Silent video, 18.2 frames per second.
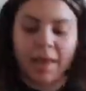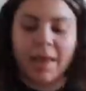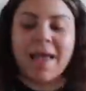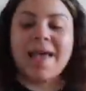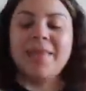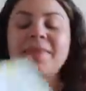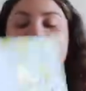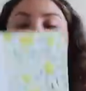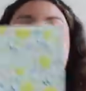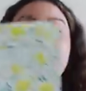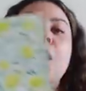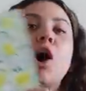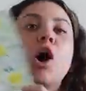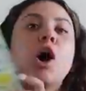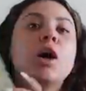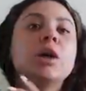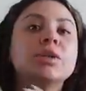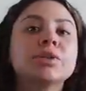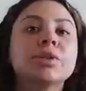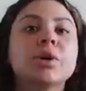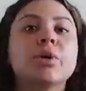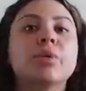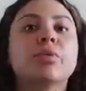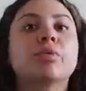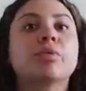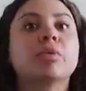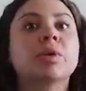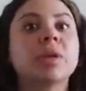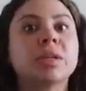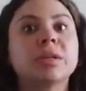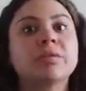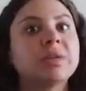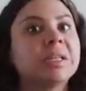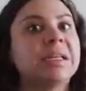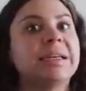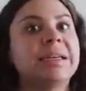And then I also really,
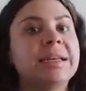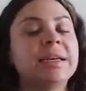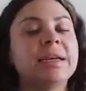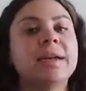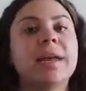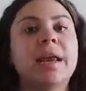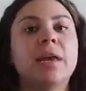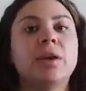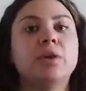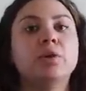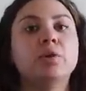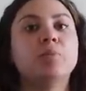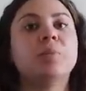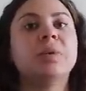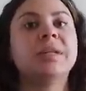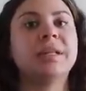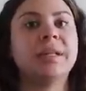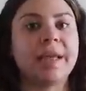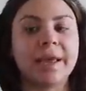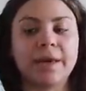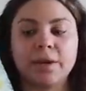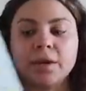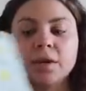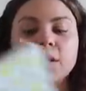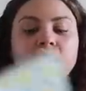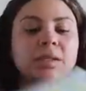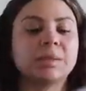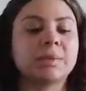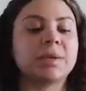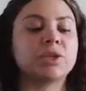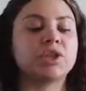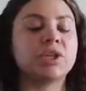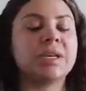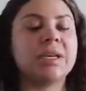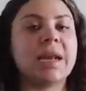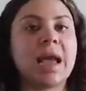really needed a new planner,
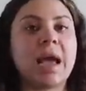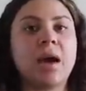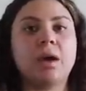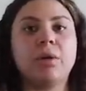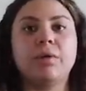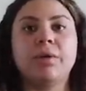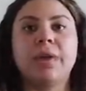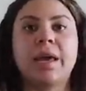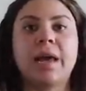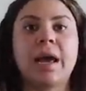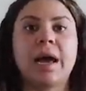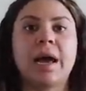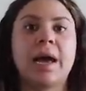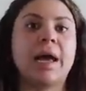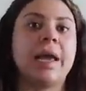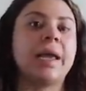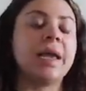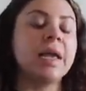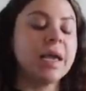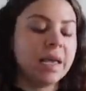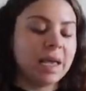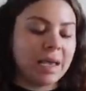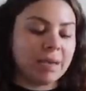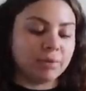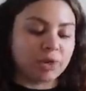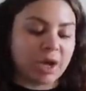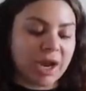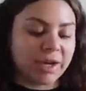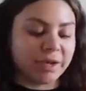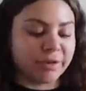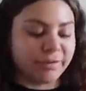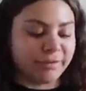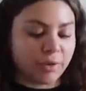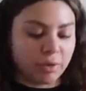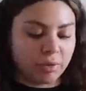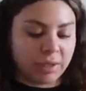especially now that I am trying
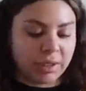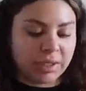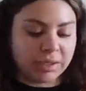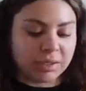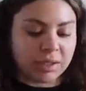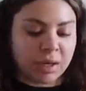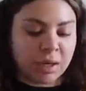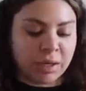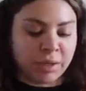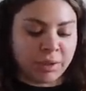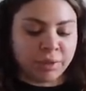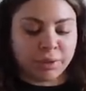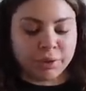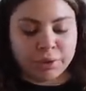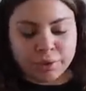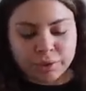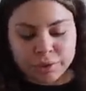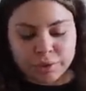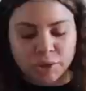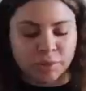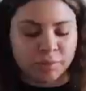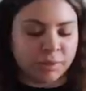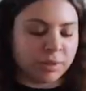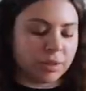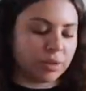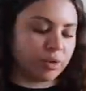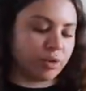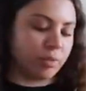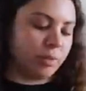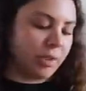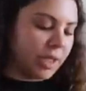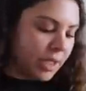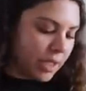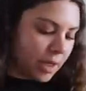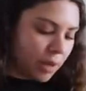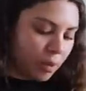to focus on YouTube and social
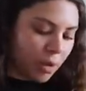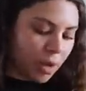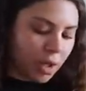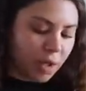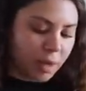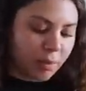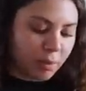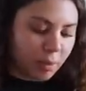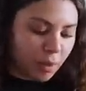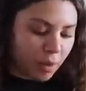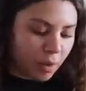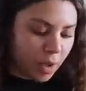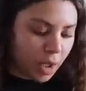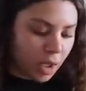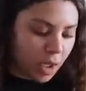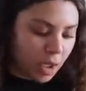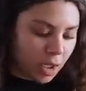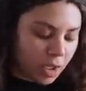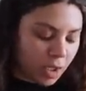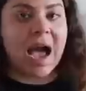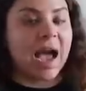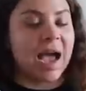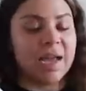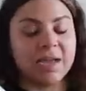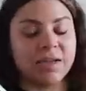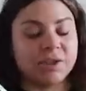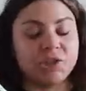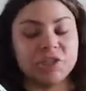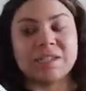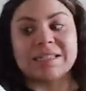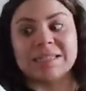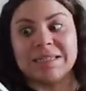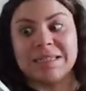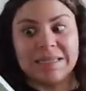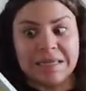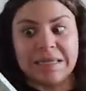media work more. I
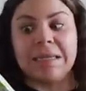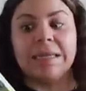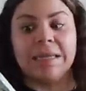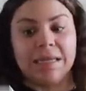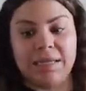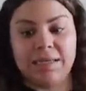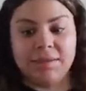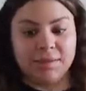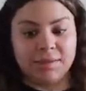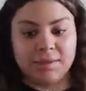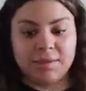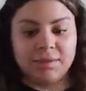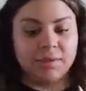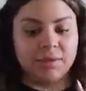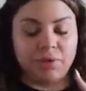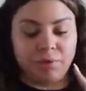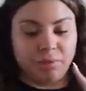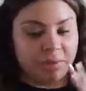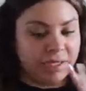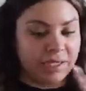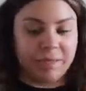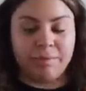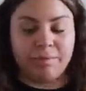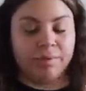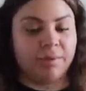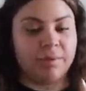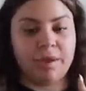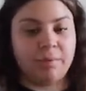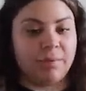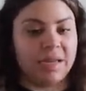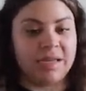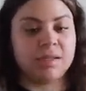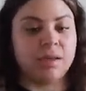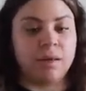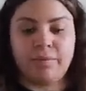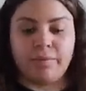just need this to keep
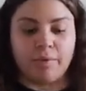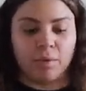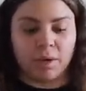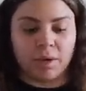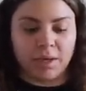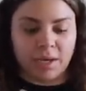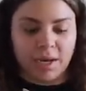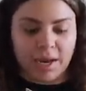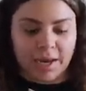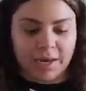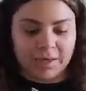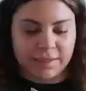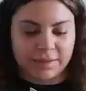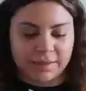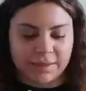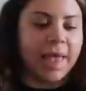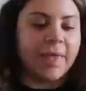myself organized.